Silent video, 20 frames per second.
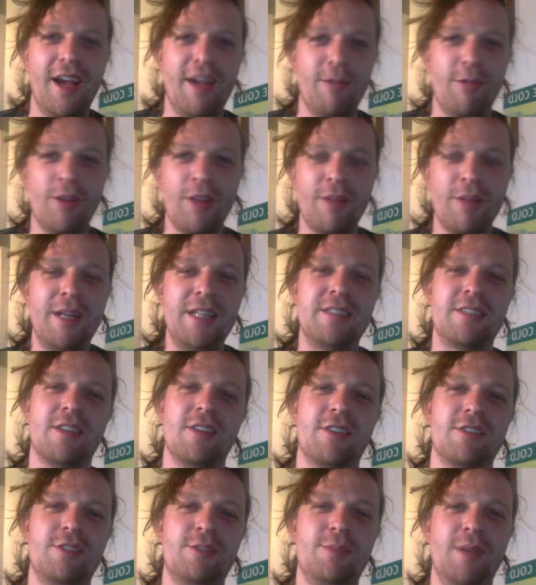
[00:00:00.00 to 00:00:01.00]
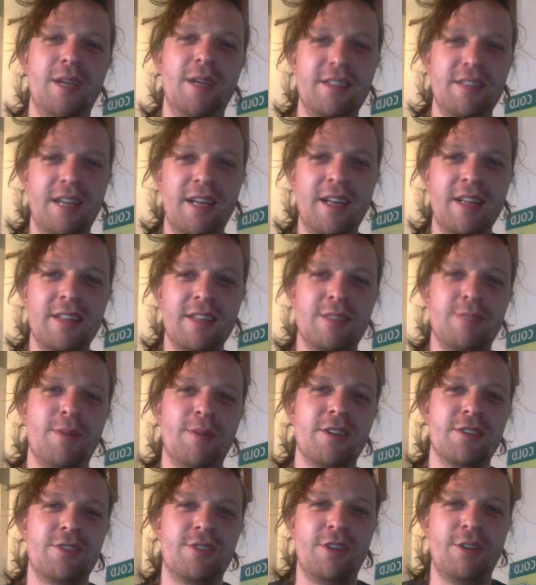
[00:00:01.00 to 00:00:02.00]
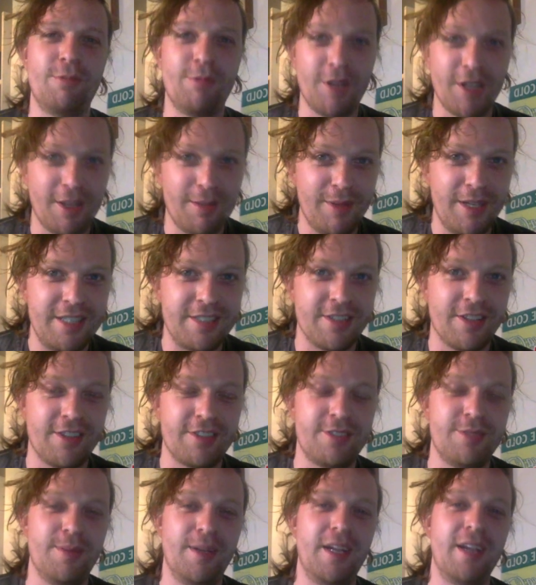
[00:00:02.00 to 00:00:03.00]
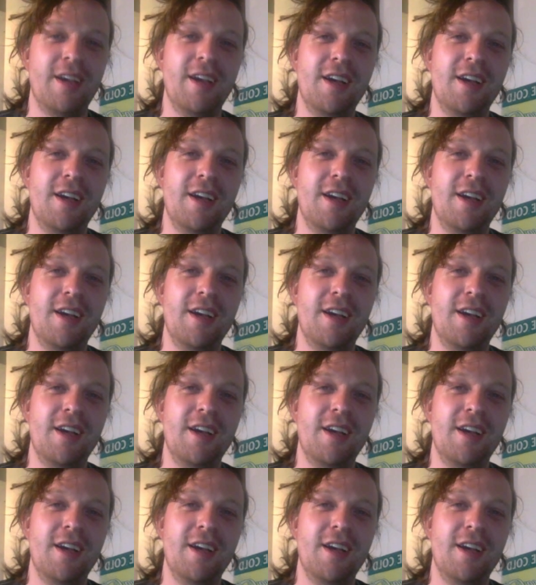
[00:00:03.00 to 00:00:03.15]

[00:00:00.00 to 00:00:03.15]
Really means a lot to me. Hitting this milestone really means a lot to me.